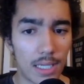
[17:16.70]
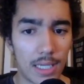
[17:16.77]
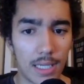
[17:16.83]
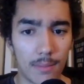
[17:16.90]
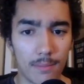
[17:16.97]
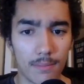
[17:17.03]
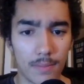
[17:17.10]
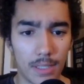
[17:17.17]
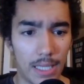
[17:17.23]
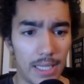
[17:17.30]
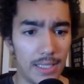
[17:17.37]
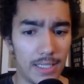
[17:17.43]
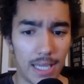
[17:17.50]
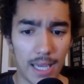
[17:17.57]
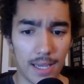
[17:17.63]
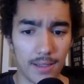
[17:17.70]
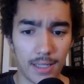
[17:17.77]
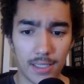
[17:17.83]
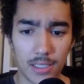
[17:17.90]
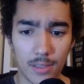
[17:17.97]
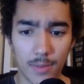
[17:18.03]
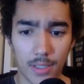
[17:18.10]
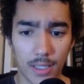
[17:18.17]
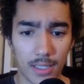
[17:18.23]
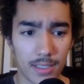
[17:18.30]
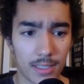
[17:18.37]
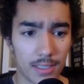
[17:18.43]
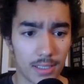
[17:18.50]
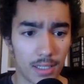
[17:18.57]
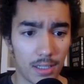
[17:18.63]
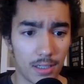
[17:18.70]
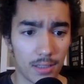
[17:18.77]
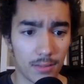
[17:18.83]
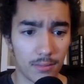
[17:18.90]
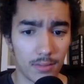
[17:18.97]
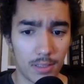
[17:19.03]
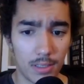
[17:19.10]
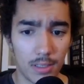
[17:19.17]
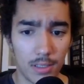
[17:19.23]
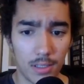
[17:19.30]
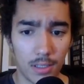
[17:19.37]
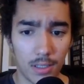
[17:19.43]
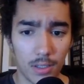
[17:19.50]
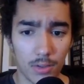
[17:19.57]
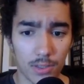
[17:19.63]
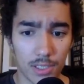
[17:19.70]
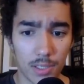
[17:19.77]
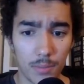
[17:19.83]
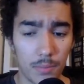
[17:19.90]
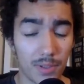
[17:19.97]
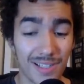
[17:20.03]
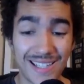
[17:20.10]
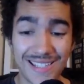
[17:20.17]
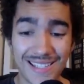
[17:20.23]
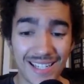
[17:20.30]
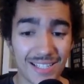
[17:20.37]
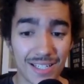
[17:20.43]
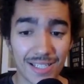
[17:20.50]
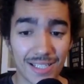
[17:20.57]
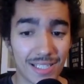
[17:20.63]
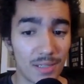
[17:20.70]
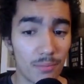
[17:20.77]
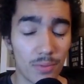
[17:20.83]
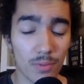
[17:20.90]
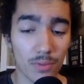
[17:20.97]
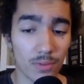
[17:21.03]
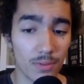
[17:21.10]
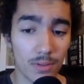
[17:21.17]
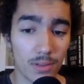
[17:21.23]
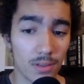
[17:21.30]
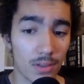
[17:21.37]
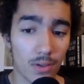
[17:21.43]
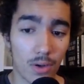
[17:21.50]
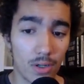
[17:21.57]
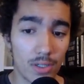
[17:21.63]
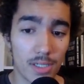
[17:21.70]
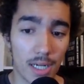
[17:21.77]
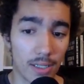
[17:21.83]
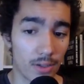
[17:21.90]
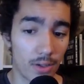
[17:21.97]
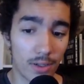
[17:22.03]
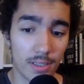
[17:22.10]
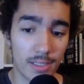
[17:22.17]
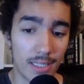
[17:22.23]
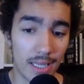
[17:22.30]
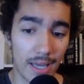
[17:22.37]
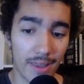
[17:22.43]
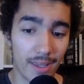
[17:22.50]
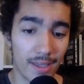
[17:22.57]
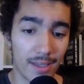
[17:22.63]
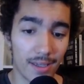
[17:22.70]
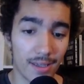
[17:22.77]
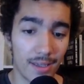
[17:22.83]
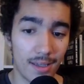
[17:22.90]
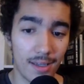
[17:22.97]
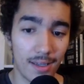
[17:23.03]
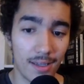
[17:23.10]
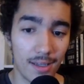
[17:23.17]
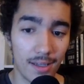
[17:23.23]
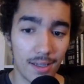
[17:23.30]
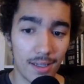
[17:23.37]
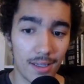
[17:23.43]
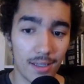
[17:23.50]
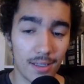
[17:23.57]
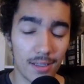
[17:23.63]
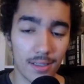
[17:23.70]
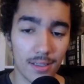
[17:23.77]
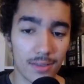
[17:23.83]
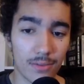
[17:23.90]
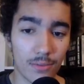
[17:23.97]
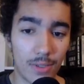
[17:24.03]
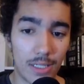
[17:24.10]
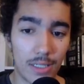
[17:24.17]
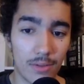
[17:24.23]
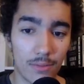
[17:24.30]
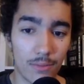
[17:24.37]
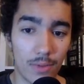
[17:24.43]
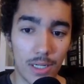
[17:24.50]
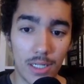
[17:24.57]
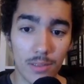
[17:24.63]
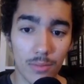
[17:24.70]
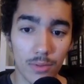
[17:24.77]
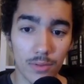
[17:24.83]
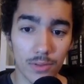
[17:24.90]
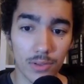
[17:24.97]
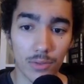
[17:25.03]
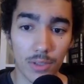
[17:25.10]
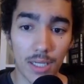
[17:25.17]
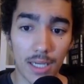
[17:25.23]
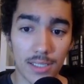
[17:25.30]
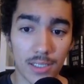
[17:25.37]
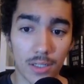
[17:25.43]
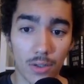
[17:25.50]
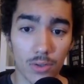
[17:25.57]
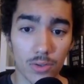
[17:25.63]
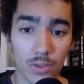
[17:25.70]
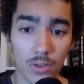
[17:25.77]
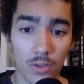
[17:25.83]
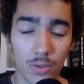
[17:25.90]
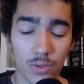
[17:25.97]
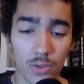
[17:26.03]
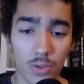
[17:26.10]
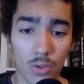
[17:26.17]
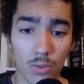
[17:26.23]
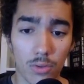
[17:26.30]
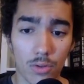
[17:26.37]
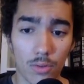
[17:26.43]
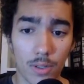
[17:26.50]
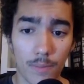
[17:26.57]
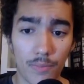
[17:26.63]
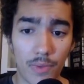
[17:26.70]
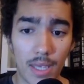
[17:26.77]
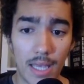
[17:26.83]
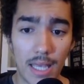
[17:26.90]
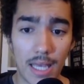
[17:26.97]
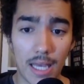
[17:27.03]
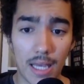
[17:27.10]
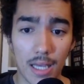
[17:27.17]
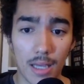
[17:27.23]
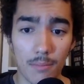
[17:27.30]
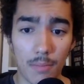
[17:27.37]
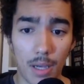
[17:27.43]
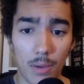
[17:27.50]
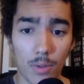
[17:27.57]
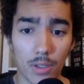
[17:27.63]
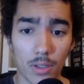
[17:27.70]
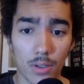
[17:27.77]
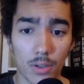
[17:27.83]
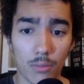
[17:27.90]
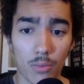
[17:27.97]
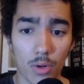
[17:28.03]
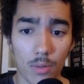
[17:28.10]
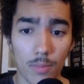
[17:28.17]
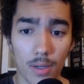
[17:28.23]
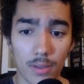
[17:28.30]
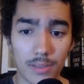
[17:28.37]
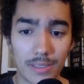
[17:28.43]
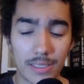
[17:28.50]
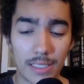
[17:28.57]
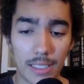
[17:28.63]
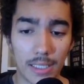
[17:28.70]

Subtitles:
And yeah, ladies and gentlemen, that's kind of, simple. It's such a simple contract. Honestly, I think it's really readable, so you guys can also go through it. I want to learn more about